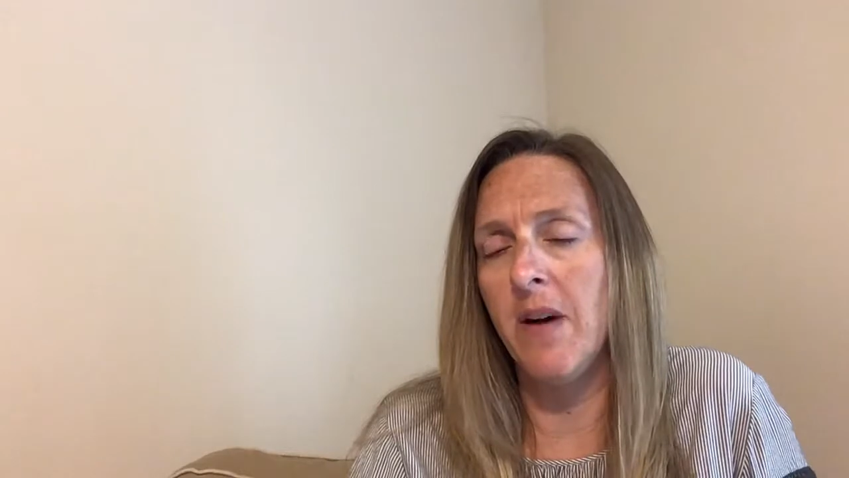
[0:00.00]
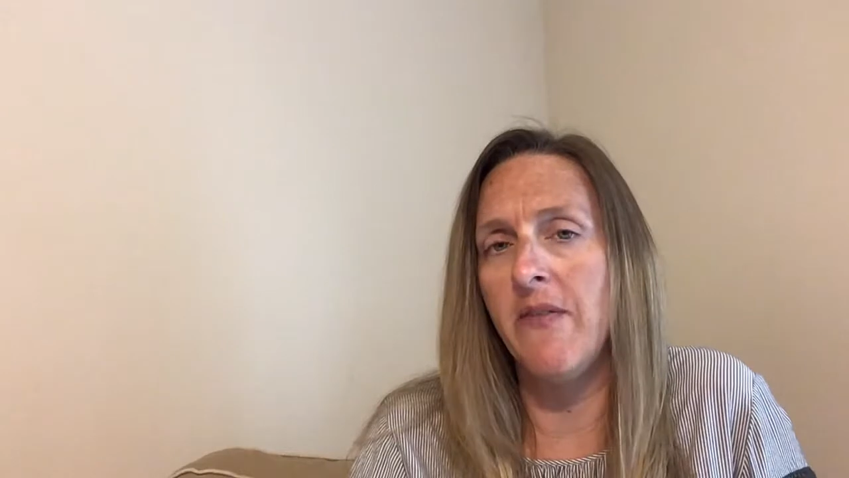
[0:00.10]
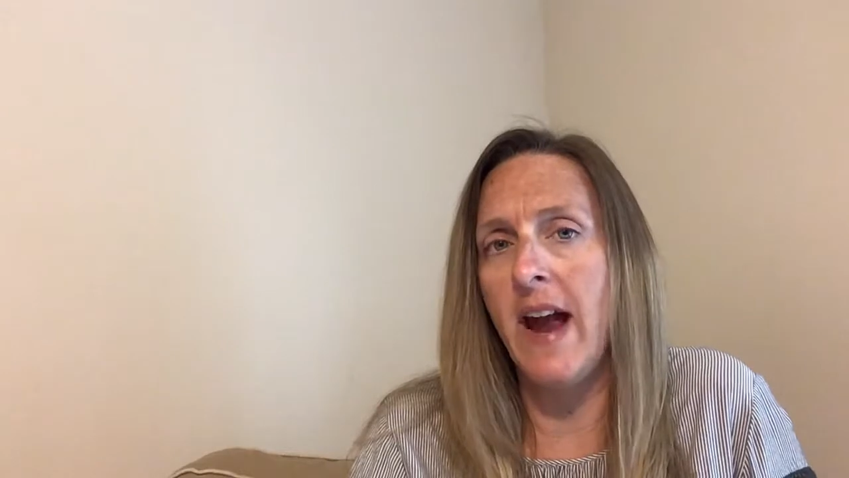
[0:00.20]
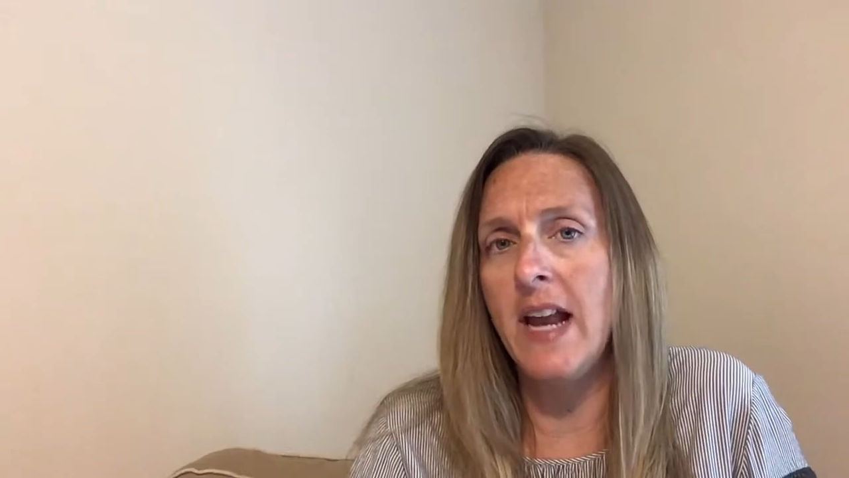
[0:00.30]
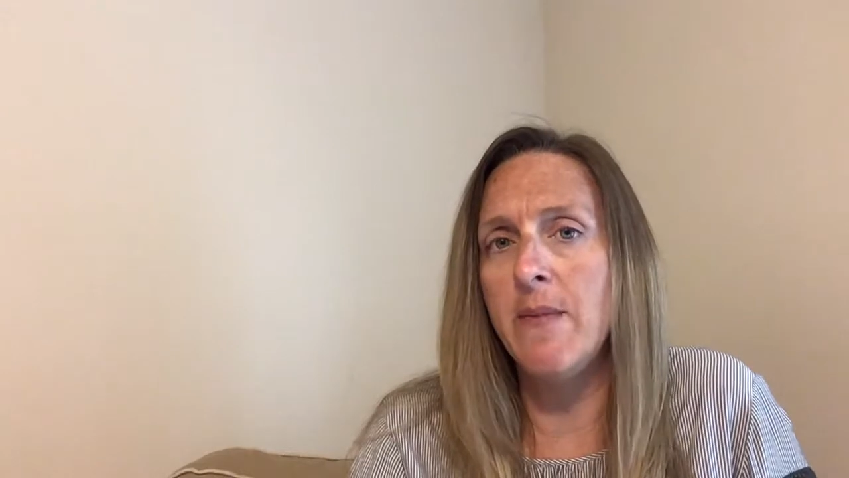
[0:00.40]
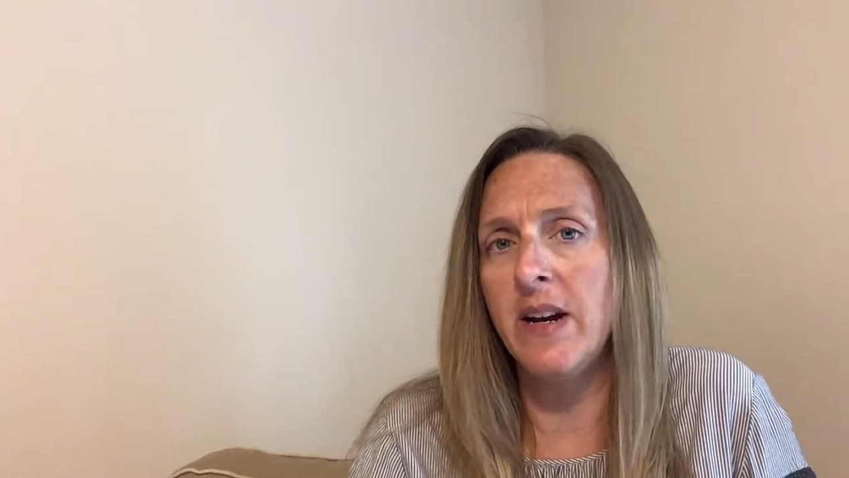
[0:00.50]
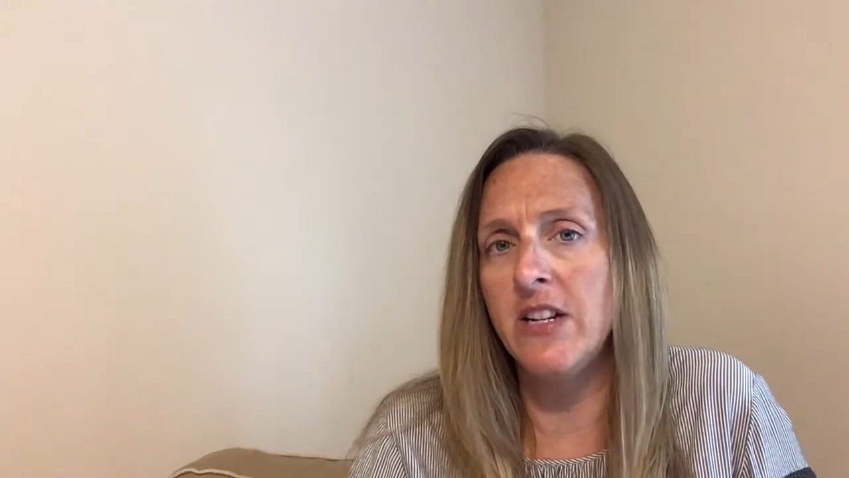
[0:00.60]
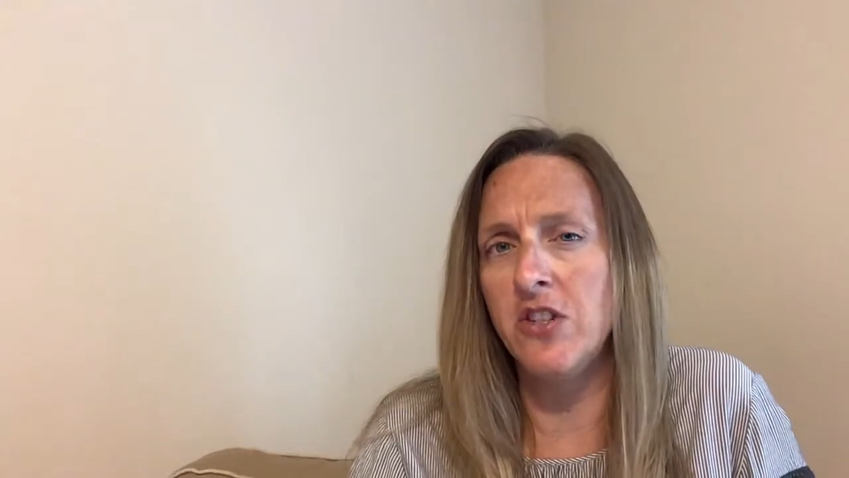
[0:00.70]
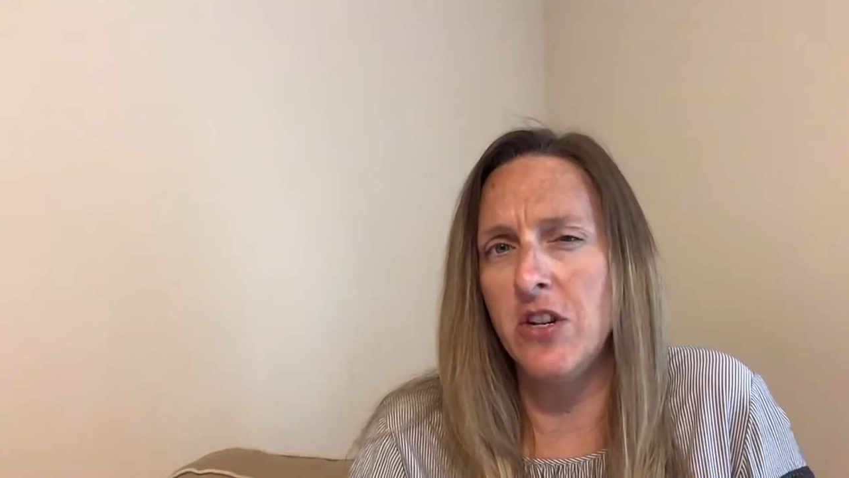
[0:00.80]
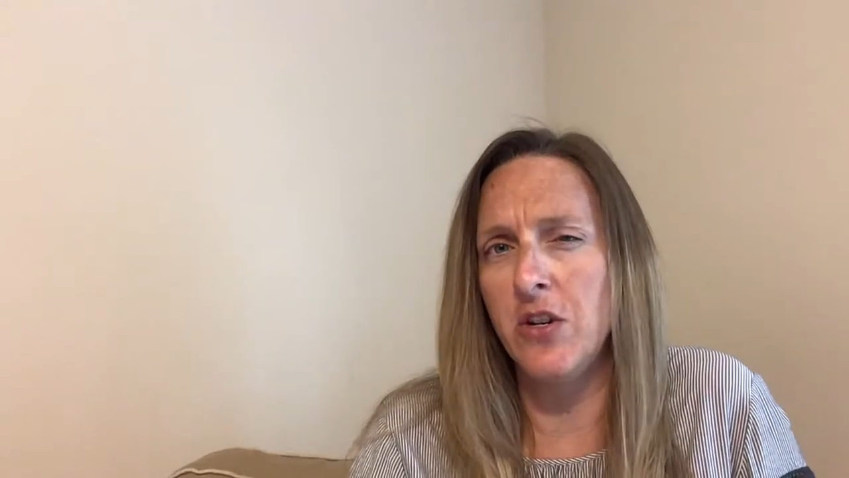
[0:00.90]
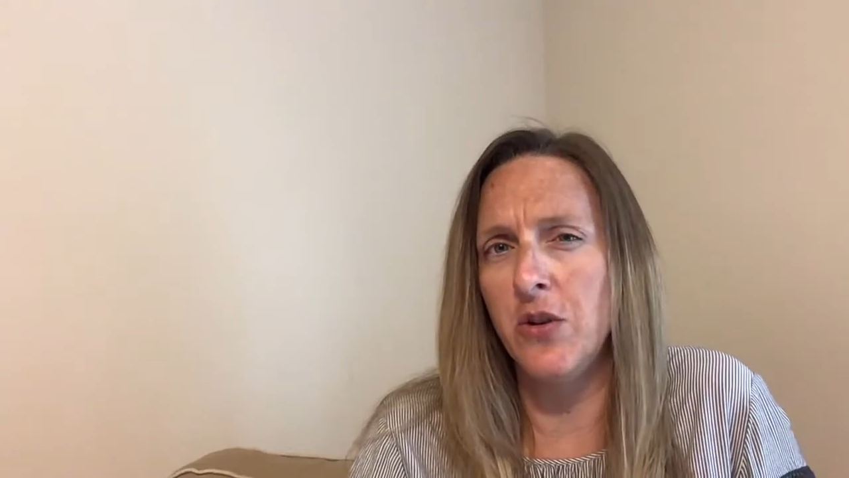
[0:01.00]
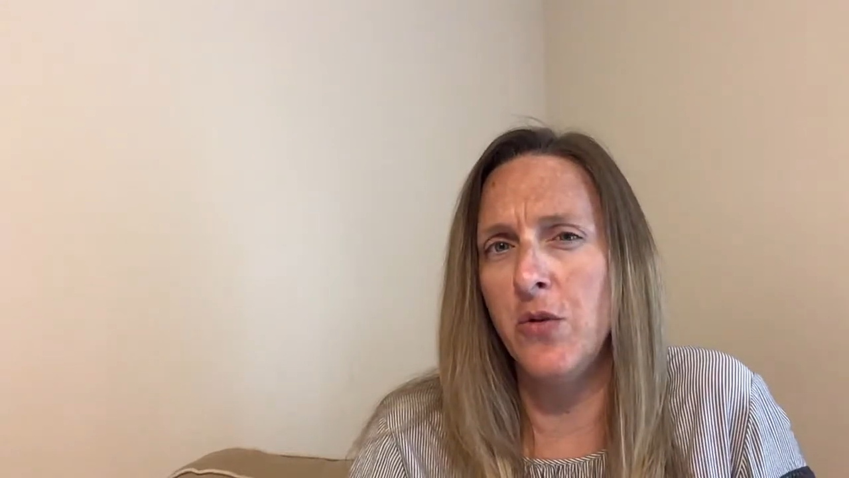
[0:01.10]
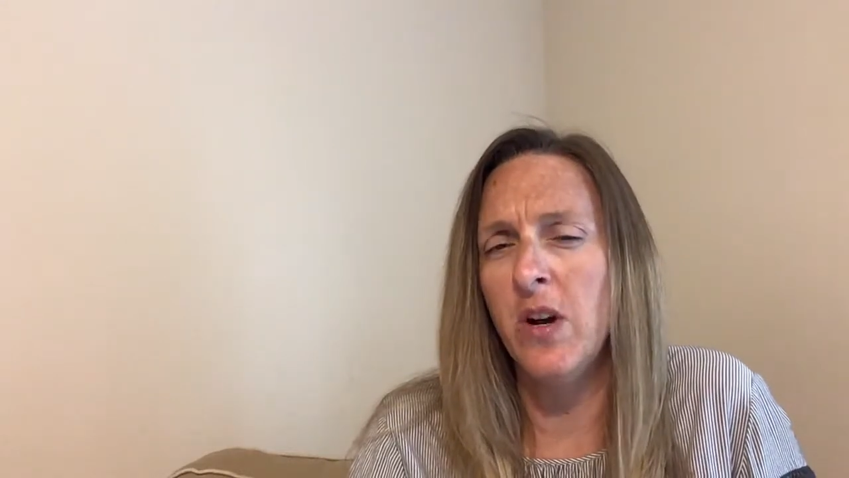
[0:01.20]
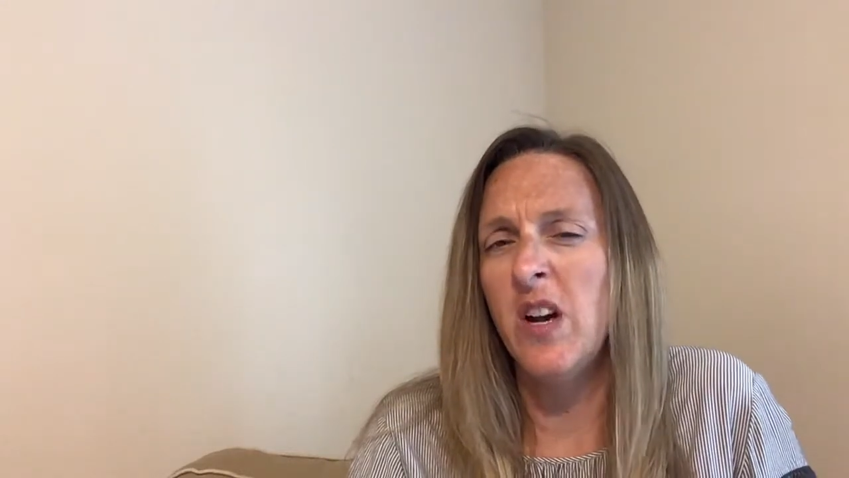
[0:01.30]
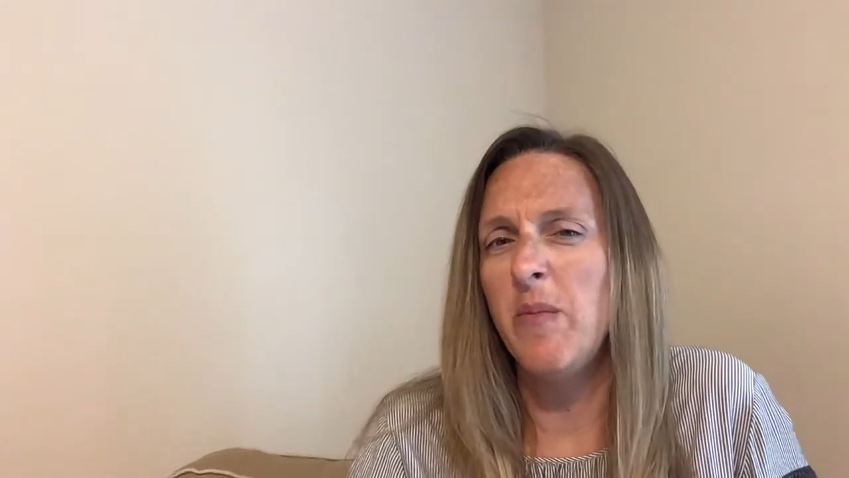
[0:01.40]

of anybody she knew